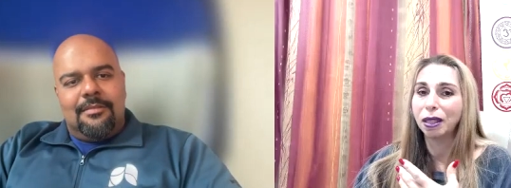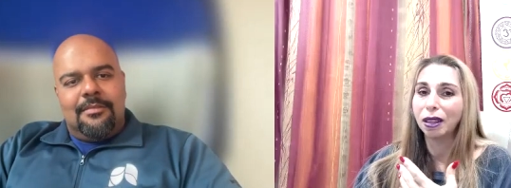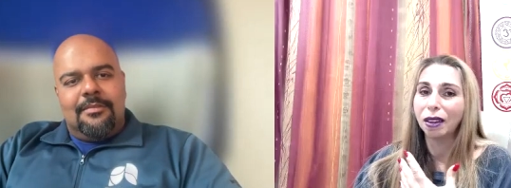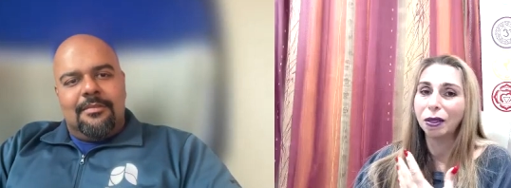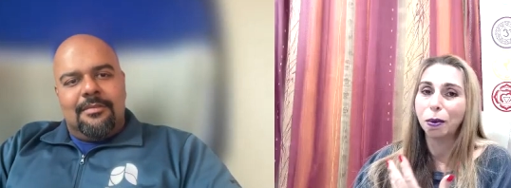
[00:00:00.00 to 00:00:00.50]
Speaker 1: of the
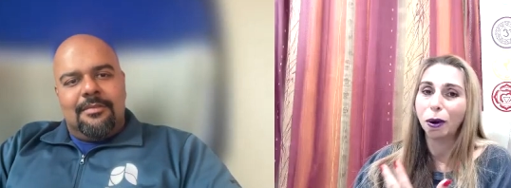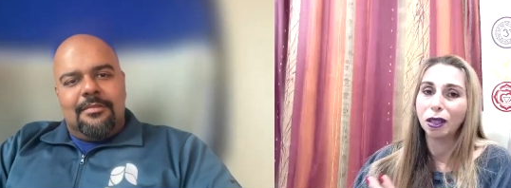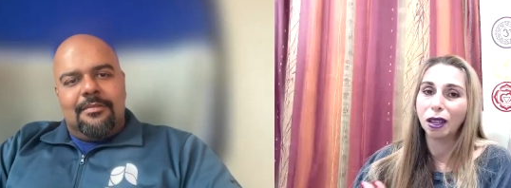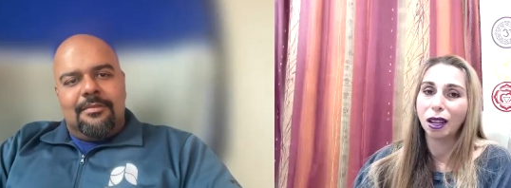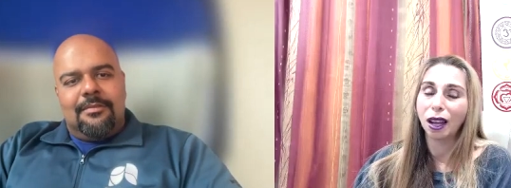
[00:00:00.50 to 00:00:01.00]
other
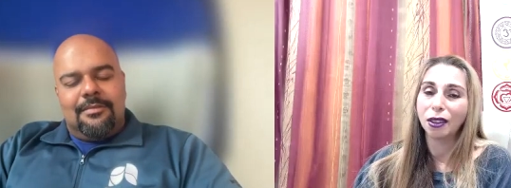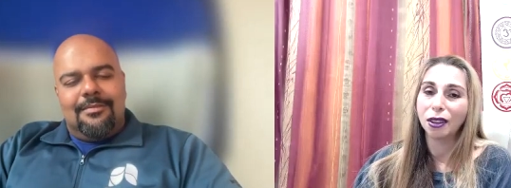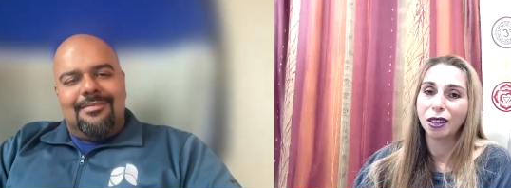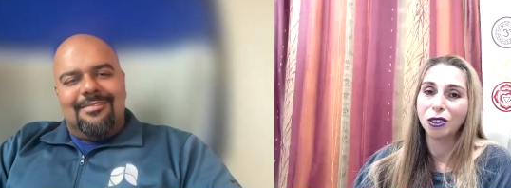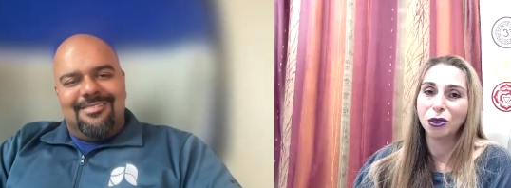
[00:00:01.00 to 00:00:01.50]
part other
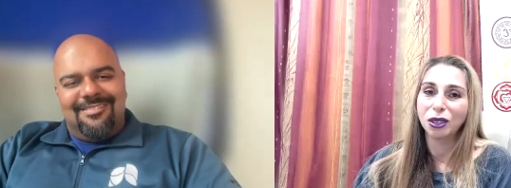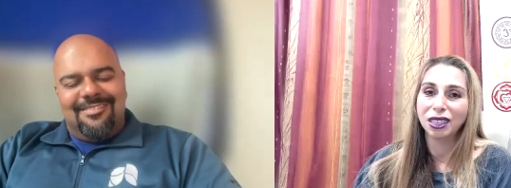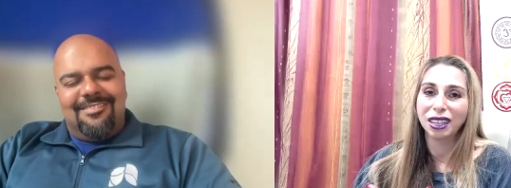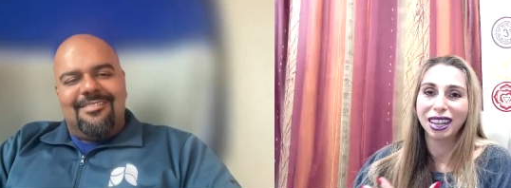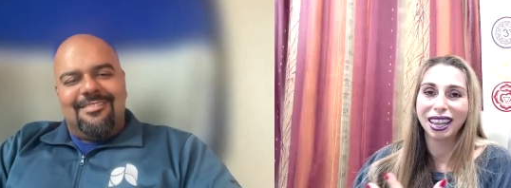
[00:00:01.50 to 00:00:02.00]
countries,
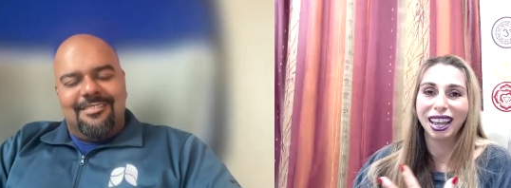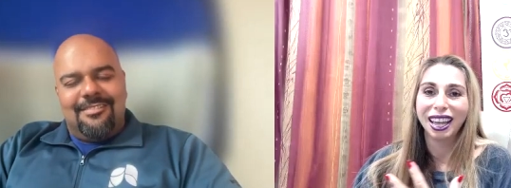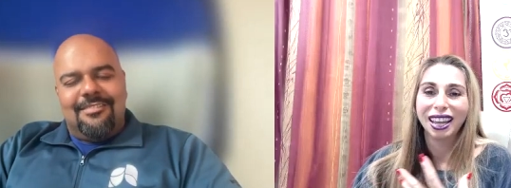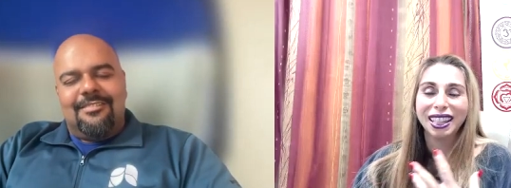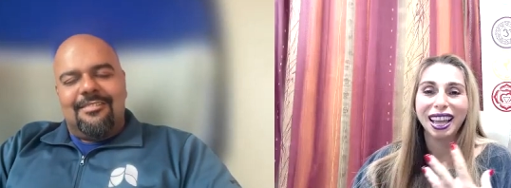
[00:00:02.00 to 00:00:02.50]
and they
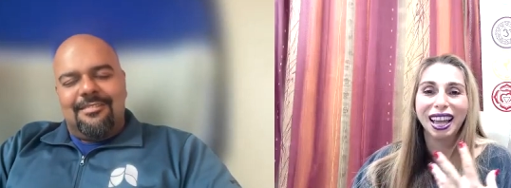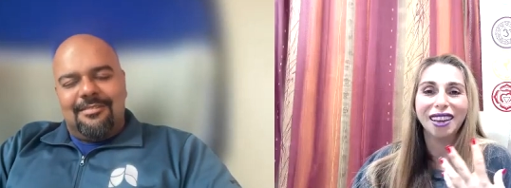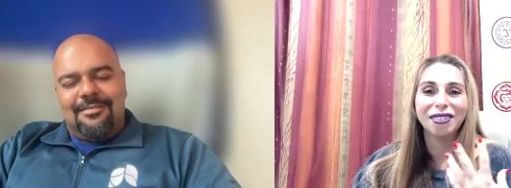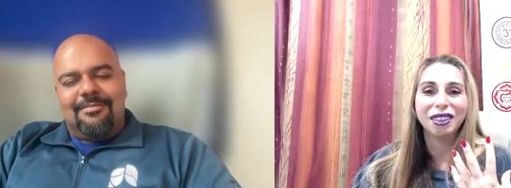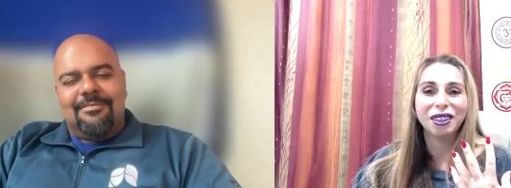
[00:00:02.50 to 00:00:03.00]
they
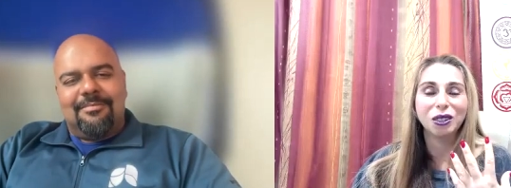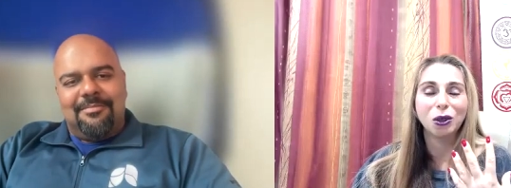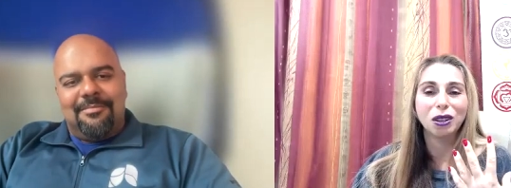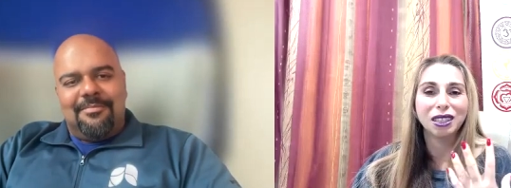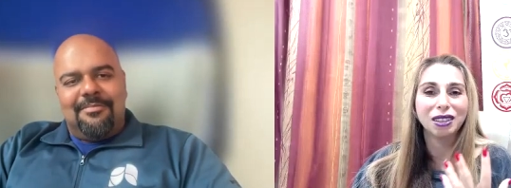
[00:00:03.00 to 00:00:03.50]
have the
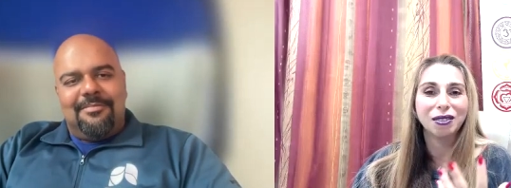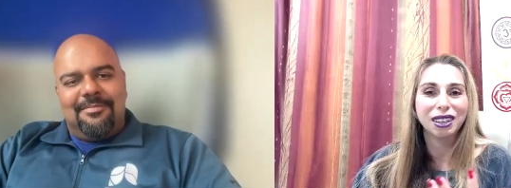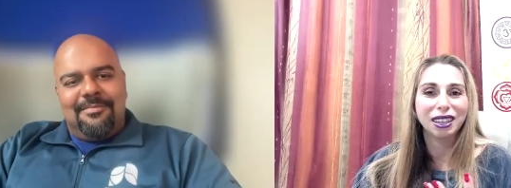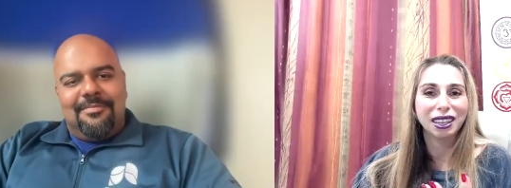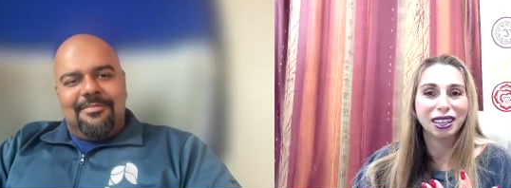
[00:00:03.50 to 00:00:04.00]

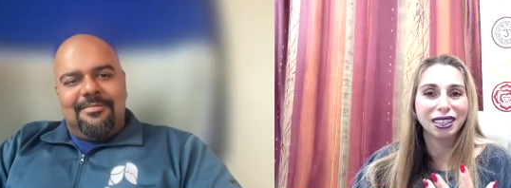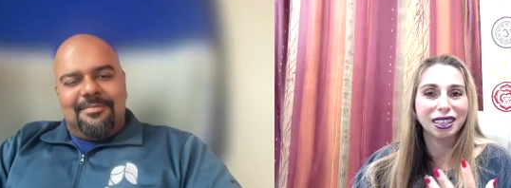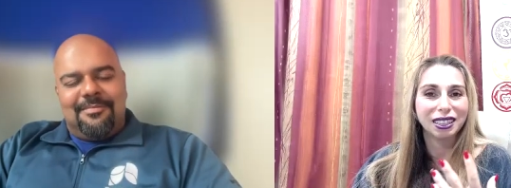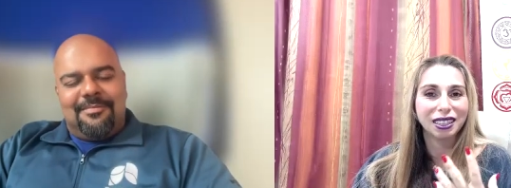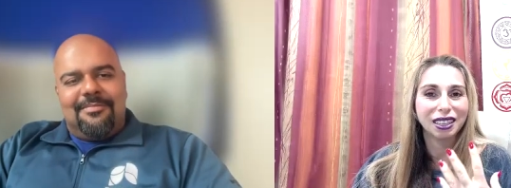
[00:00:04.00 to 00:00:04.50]
longevity
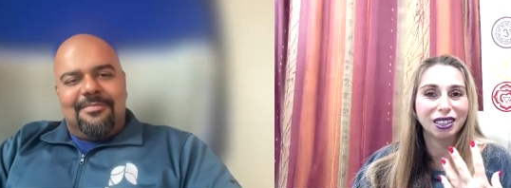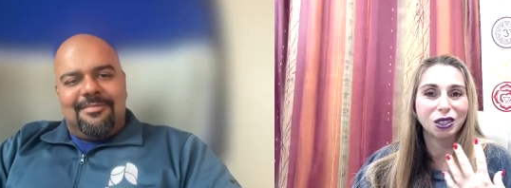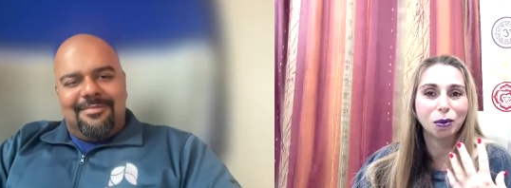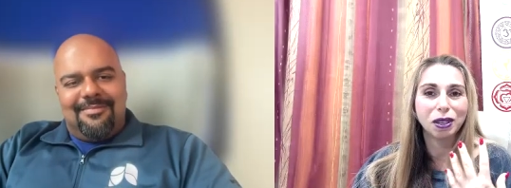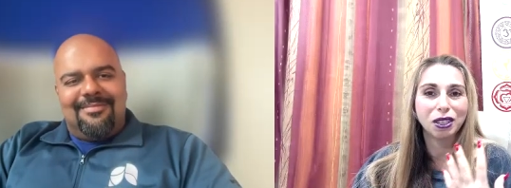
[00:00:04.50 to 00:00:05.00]
is, is so
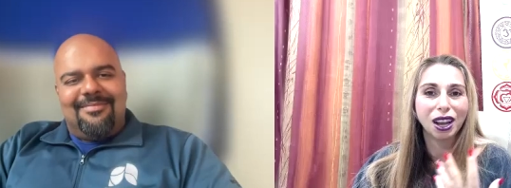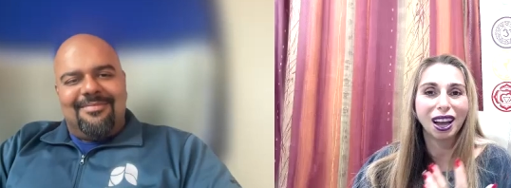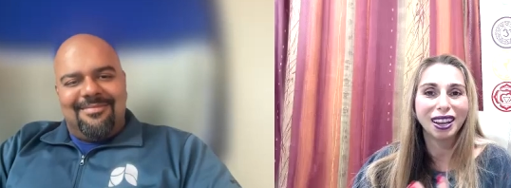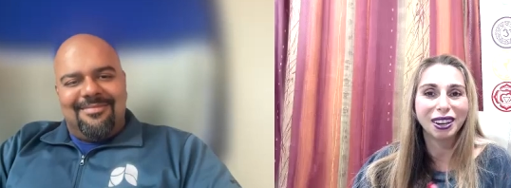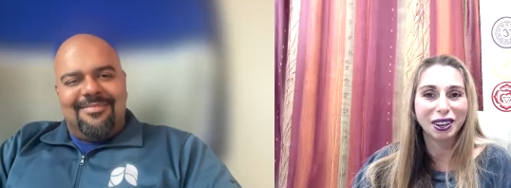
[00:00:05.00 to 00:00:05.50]
much
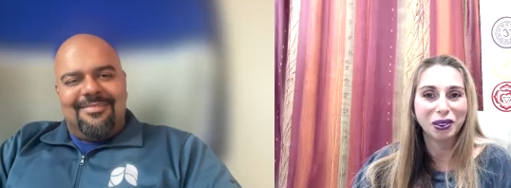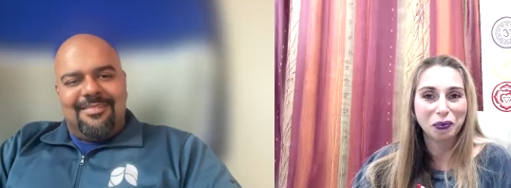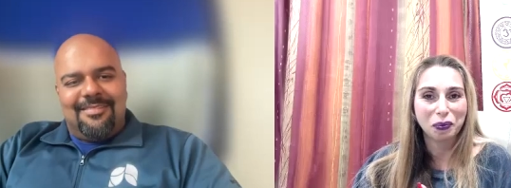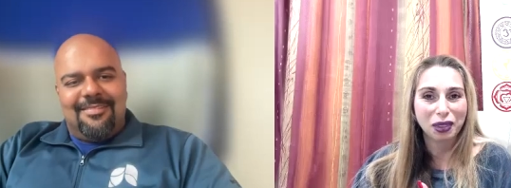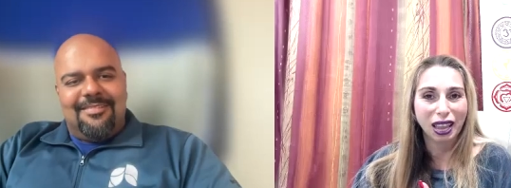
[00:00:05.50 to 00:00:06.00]
higher
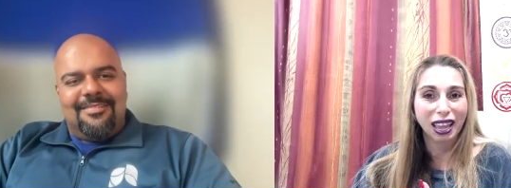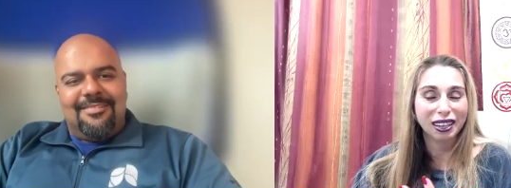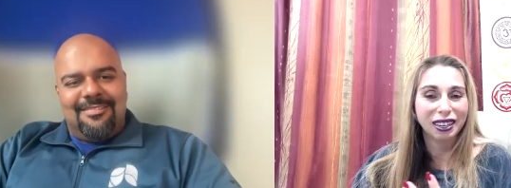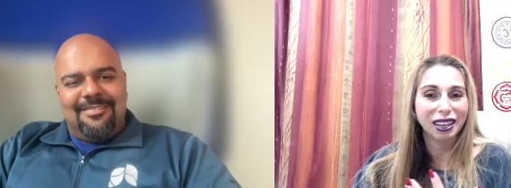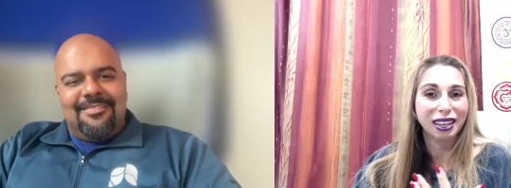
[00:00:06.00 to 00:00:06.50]

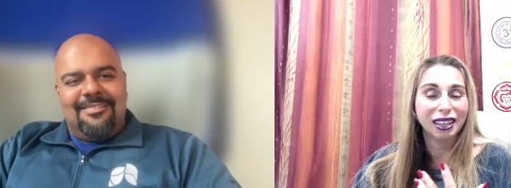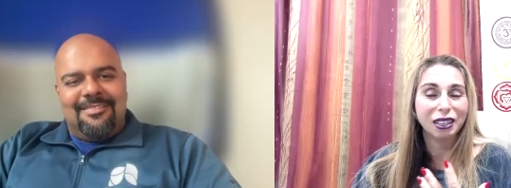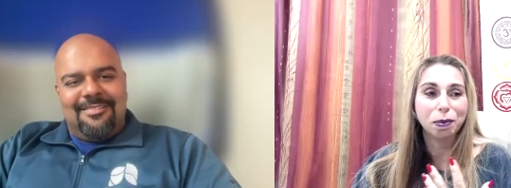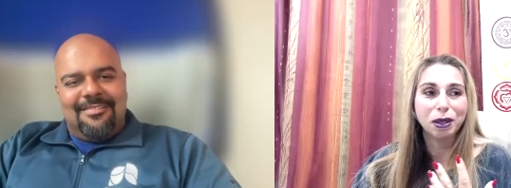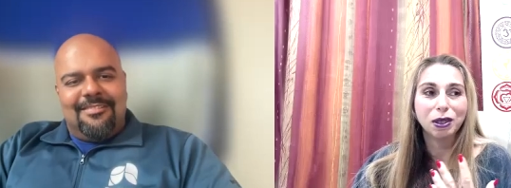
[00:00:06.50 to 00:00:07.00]
and it's
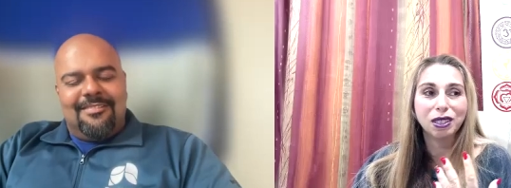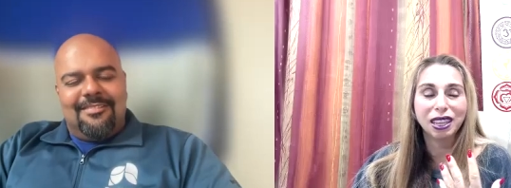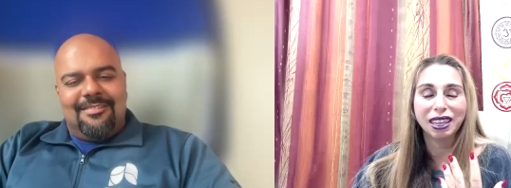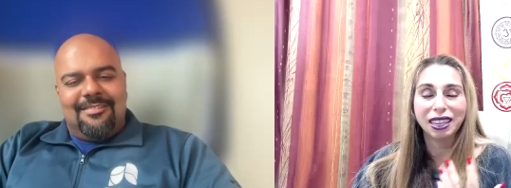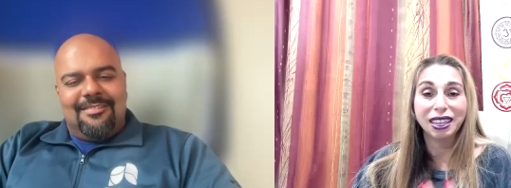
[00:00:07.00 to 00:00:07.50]
because
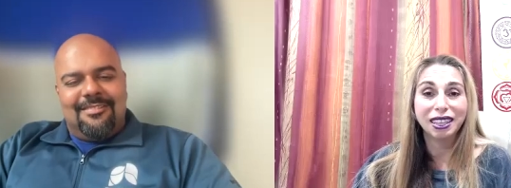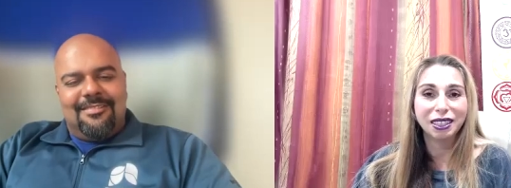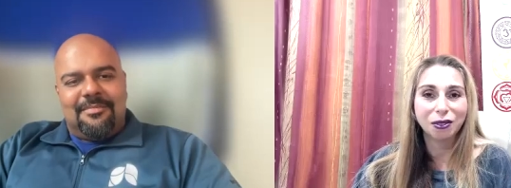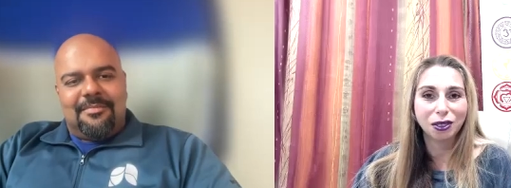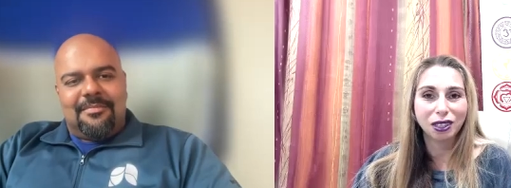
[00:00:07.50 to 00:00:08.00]
they eat
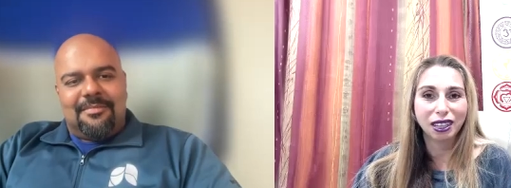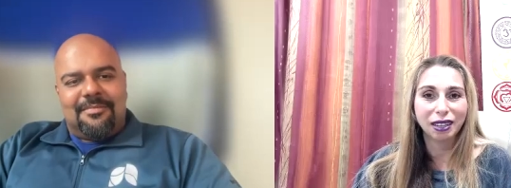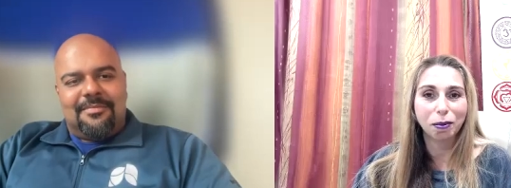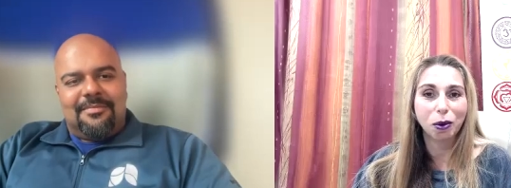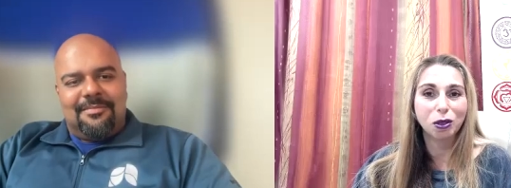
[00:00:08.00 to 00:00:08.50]
differently.
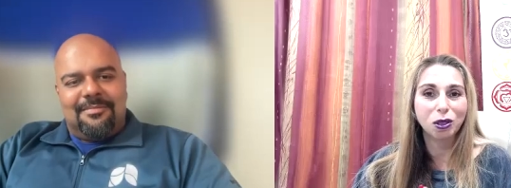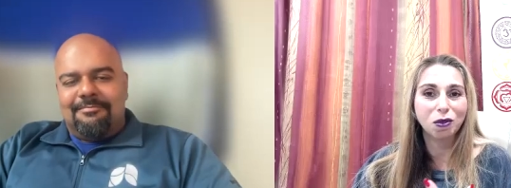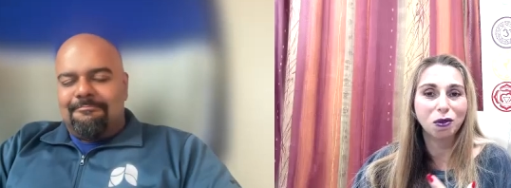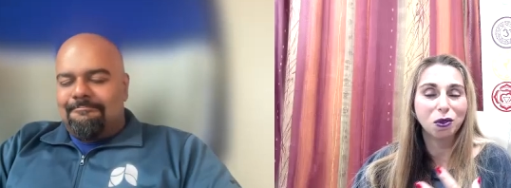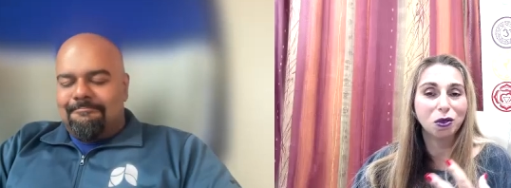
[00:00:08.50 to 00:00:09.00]
Most of the
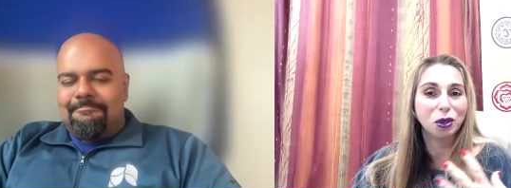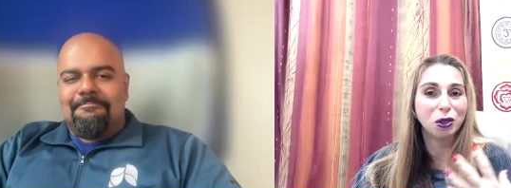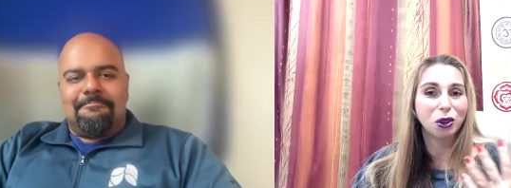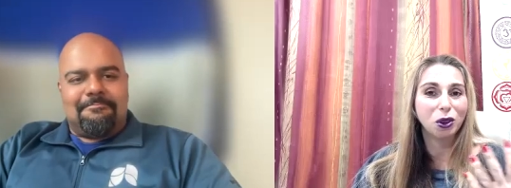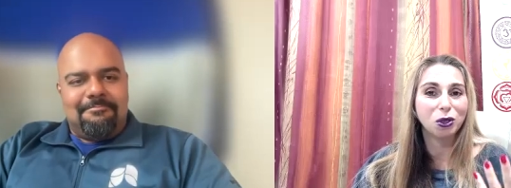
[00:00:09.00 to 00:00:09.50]
foods when you
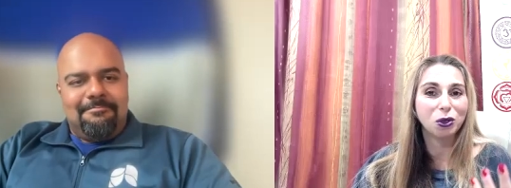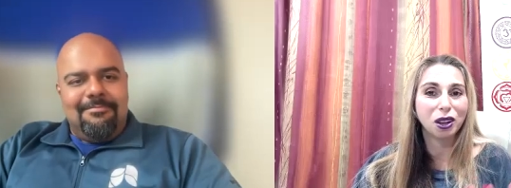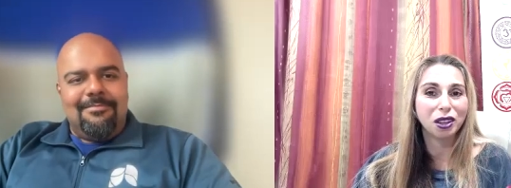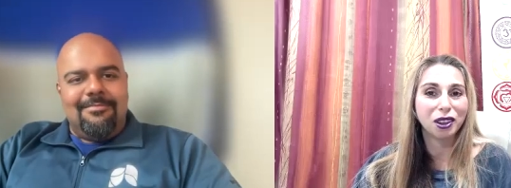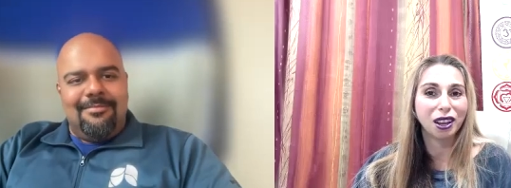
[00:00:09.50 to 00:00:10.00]
go to
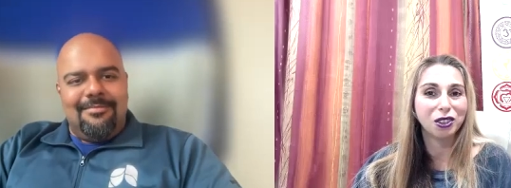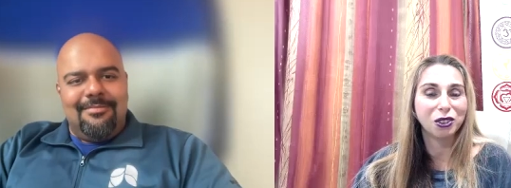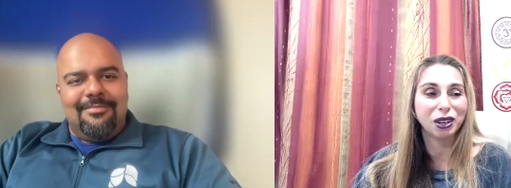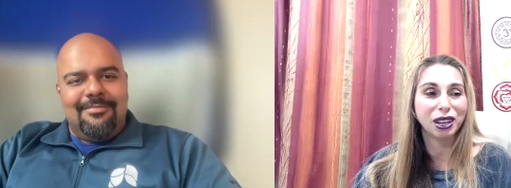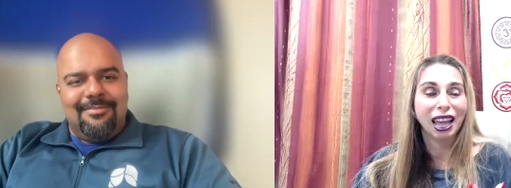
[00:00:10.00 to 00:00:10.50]
another
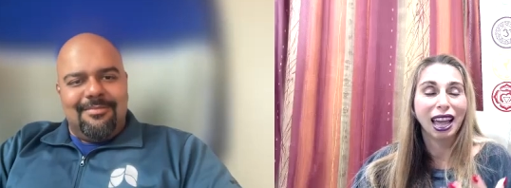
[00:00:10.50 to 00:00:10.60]
country,